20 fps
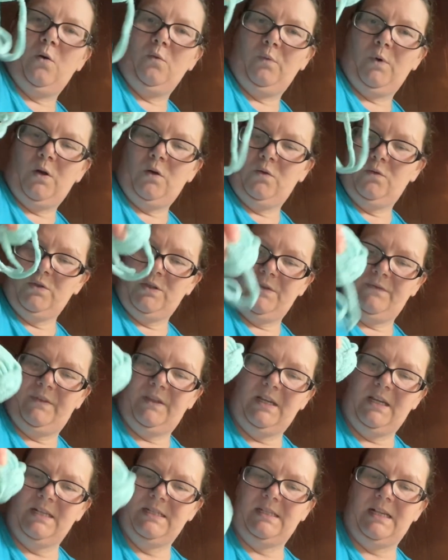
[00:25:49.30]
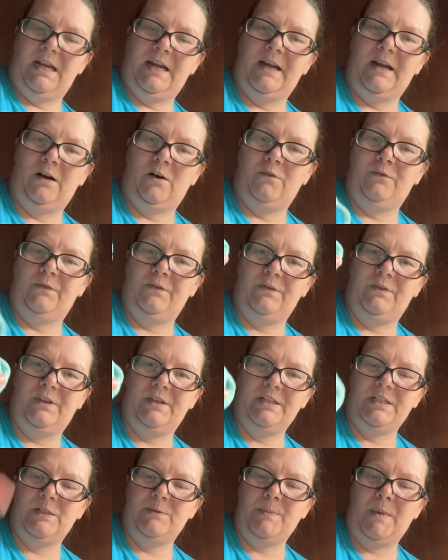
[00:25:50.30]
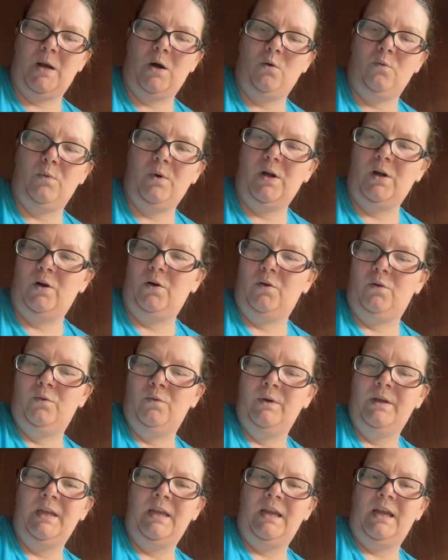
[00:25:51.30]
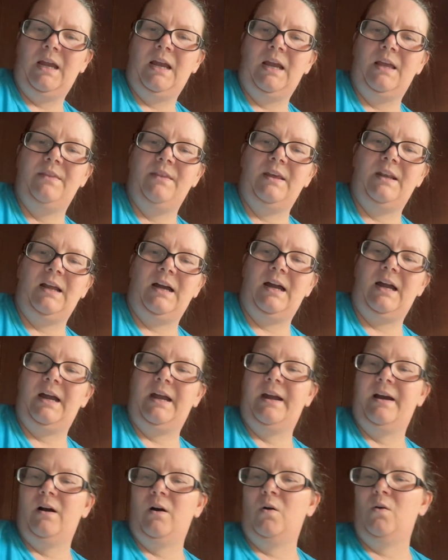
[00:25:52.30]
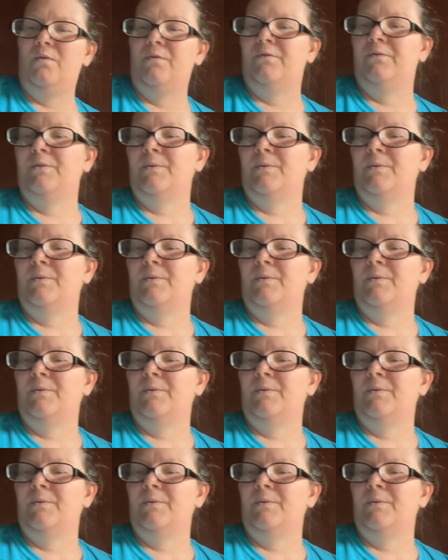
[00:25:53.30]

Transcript: rolls of this. I have this small roll, and then I have